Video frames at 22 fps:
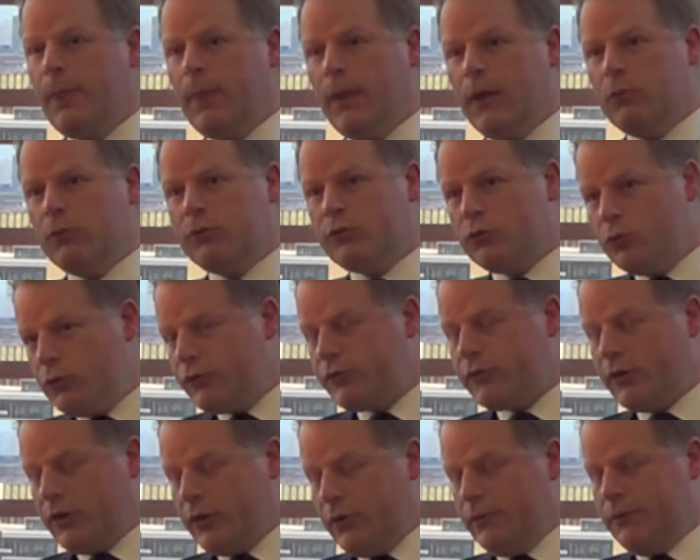it was
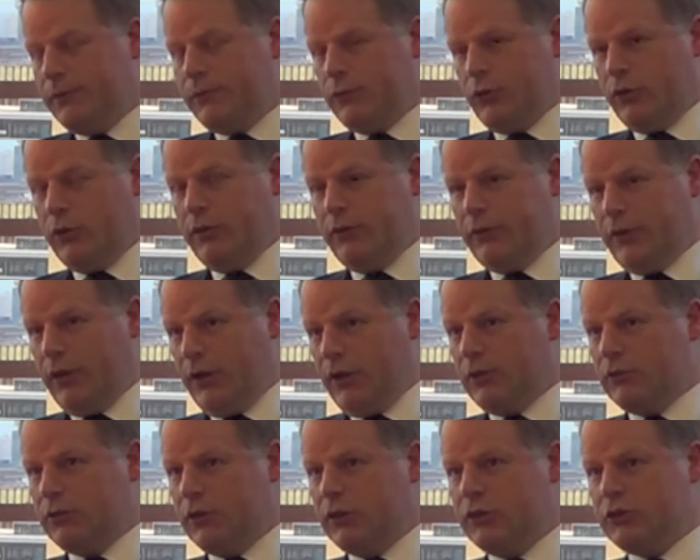also for a
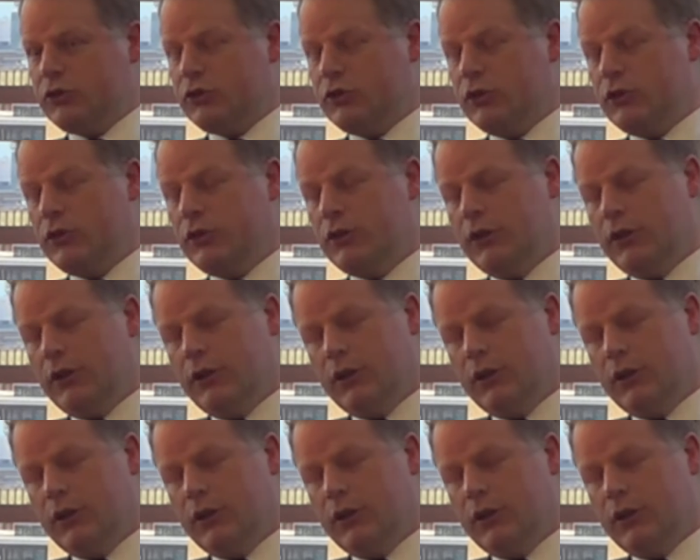declaration